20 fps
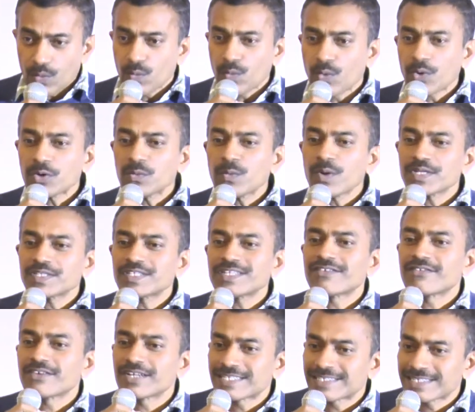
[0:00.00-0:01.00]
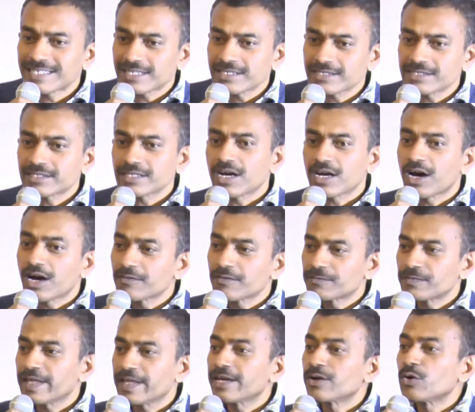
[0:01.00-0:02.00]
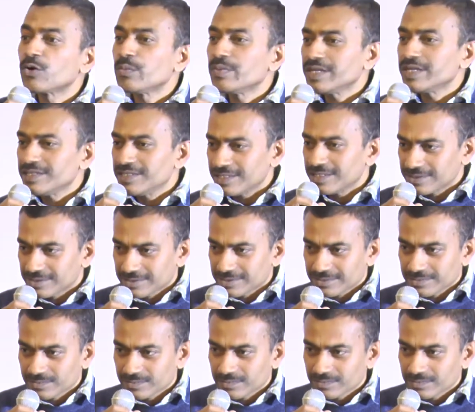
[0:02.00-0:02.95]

What was the result of their obedience?